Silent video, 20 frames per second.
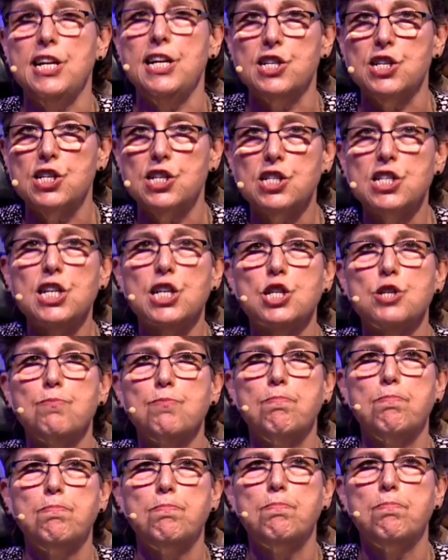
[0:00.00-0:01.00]
it's
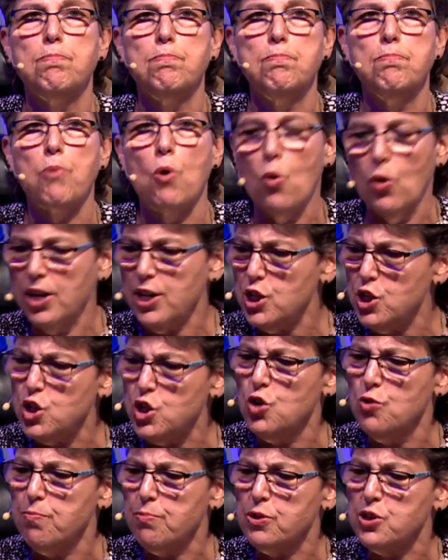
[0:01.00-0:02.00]

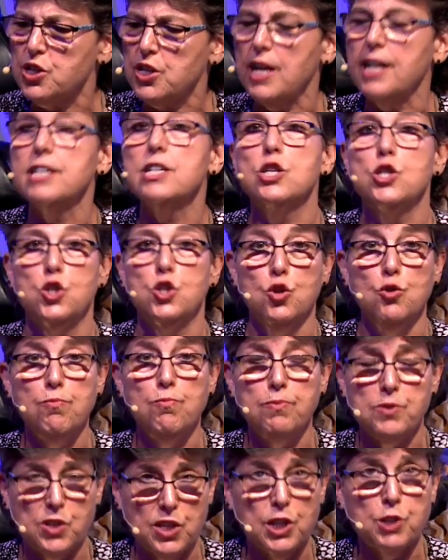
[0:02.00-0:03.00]

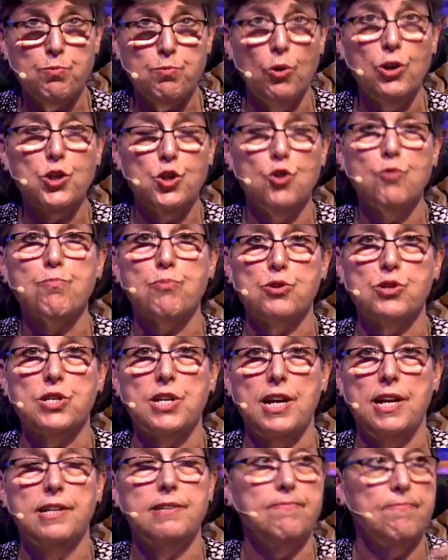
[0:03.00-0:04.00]

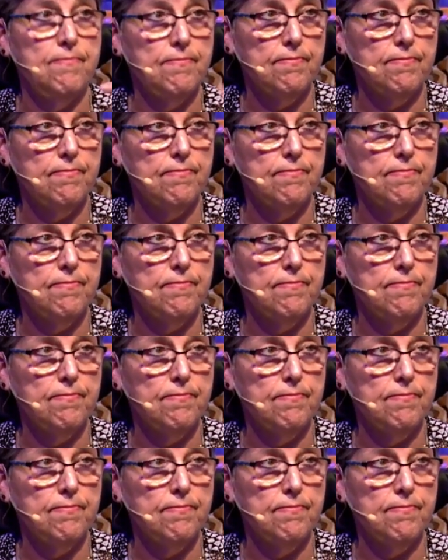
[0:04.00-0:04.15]
6.2%